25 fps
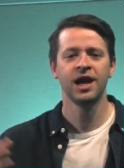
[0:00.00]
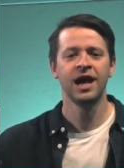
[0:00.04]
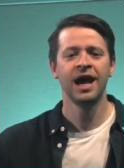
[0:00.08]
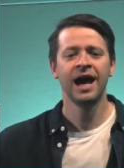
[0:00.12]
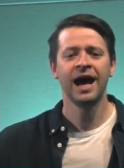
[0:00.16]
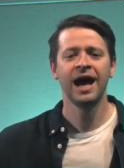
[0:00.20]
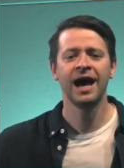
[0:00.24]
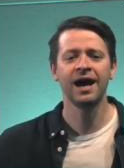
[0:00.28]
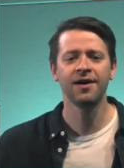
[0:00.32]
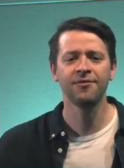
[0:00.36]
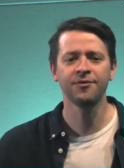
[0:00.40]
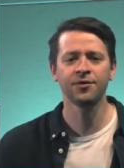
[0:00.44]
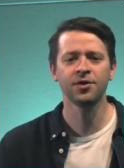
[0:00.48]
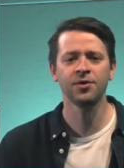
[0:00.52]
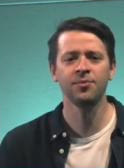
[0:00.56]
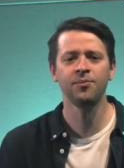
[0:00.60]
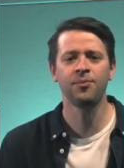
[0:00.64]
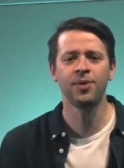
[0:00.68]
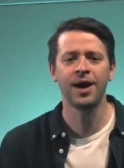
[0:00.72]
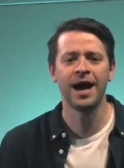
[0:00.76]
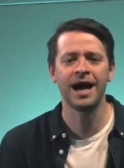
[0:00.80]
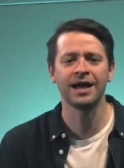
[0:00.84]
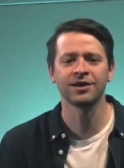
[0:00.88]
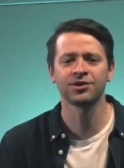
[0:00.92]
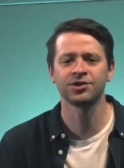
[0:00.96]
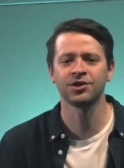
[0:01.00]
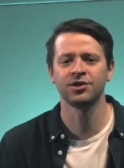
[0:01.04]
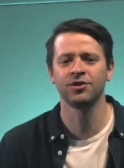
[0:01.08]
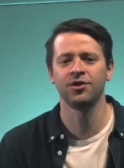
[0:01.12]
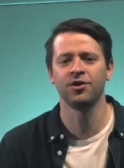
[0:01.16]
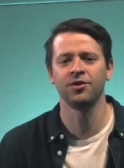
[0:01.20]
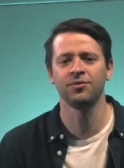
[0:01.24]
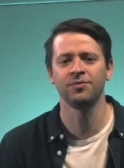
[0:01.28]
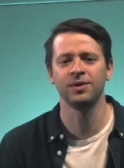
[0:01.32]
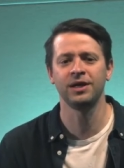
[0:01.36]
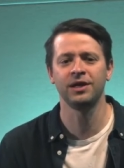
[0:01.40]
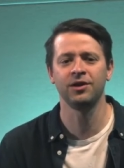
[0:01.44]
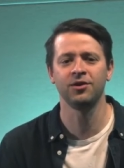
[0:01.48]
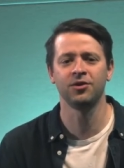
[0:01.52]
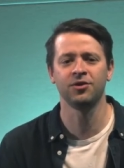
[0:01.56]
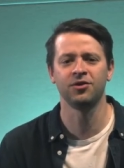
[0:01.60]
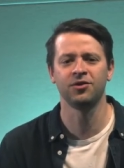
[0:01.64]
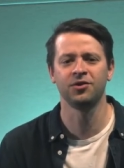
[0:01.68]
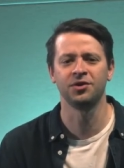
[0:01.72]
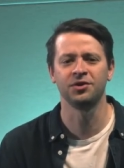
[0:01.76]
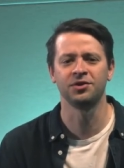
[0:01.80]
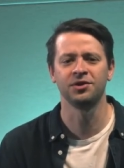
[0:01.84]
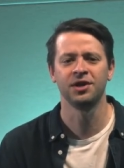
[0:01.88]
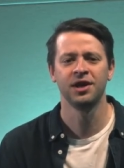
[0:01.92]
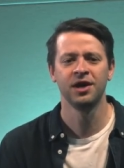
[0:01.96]
Have compassion on me,
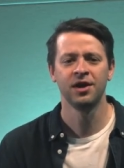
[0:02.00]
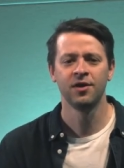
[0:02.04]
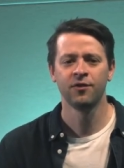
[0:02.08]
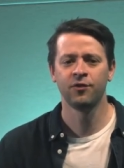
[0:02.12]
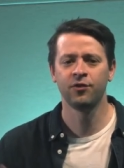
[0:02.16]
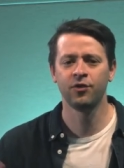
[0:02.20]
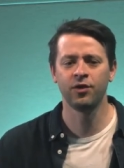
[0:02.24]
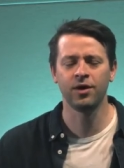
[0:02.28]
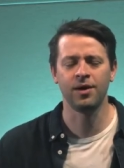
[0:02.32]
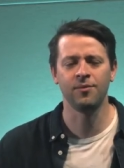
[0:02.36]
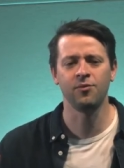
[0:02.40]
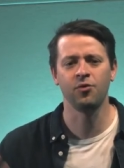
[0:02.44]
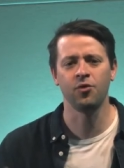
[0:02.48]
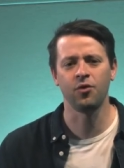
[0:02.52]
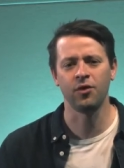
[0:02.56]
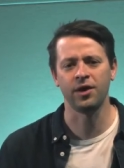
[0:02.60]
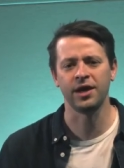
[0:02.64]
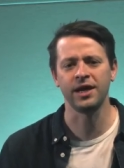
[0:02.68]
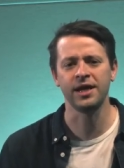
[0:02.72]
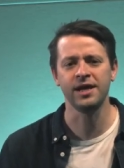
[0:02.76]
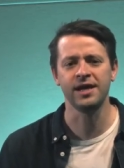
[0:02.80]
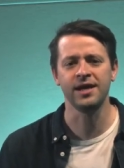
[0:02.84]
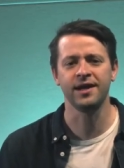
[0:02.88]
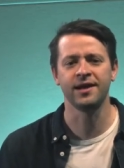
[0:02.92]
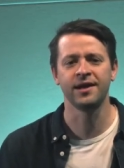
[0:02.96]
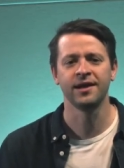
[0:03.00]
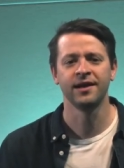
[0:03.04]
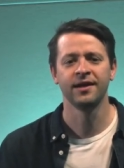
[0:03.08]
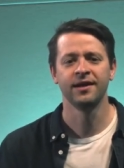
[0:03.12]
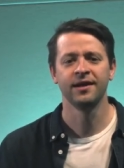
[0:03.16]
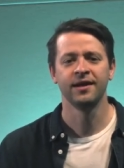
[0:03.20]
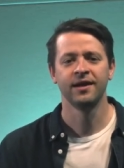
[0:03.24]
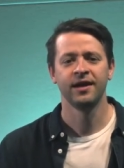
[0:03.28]
Lord, for I'm weak.